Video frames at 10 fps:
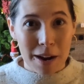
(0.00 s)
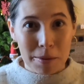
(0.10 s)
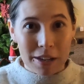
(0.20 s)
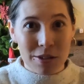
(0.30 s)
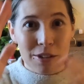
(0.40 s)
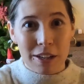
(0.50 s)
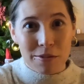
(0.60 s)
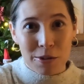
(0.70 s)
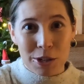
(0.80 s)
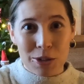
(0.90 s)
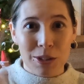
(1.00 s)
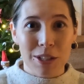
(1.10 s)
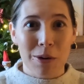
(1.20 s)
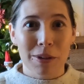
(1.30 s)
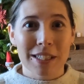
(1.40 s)
I'm gonna do like 4-year-old
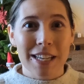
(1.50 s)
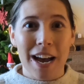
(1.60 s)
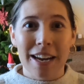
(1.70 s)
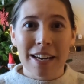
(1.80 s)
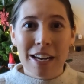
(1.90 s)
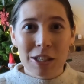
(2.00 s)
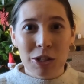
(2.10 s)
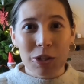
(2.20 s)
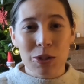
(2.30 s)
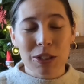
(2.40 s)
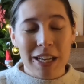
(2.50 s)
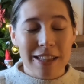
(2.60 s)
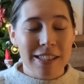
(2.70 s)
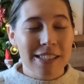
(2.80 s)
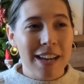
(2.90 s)
on one side, 2-year-old
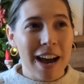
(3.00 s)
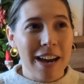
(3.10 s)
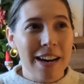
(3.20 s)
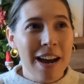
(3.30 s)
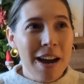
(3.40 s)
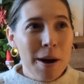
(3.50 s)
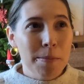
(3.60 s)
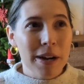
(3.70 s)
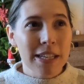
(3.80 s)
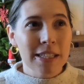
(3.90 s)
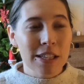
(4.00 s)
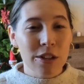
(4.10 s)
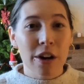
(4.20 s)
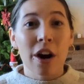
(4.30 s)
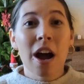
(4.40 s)
on this side, but it's
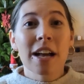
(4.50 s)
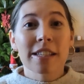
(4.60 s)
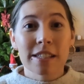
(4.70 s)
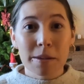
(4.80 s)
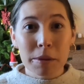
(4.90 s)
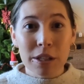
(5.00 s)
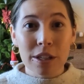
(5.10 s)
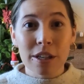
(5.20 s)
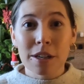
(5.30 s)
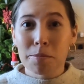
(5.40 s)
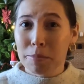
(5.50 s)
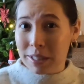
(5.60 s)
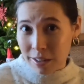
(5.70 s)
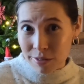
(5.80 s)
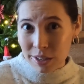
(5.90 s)
either similar
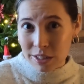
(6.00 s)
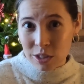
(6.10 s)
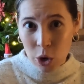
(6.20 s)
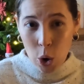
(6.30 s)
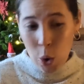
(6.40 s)
but different,